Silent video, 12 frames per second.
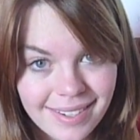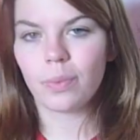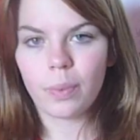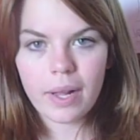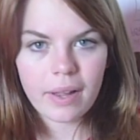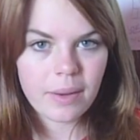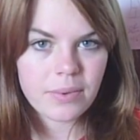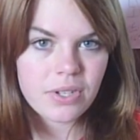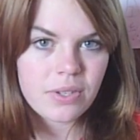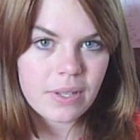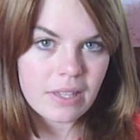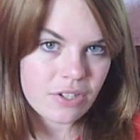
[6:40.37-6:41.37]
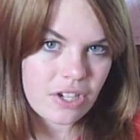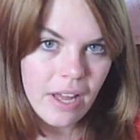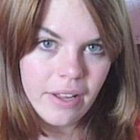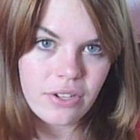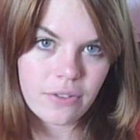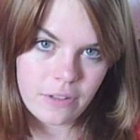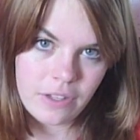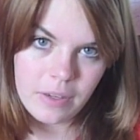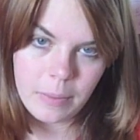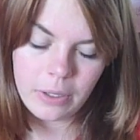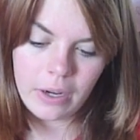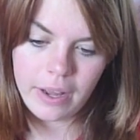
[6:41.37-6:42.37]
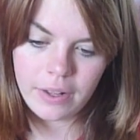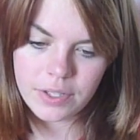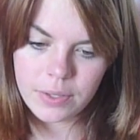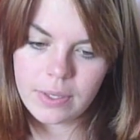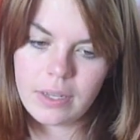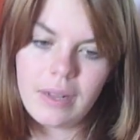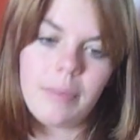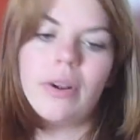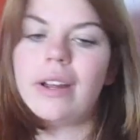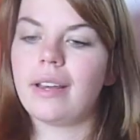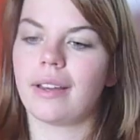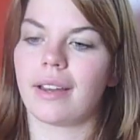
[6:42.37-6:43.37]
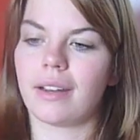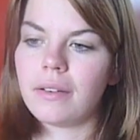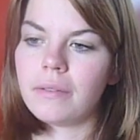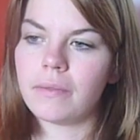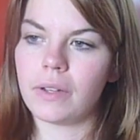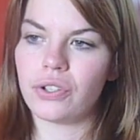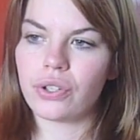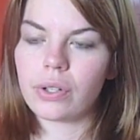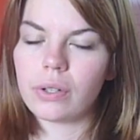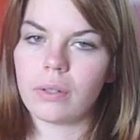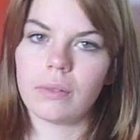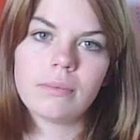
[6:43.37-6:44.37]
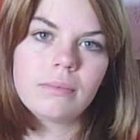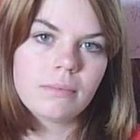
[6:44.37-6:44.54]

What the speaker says: While I was doing this challenge over the summer, I also ended up writing kind of a journal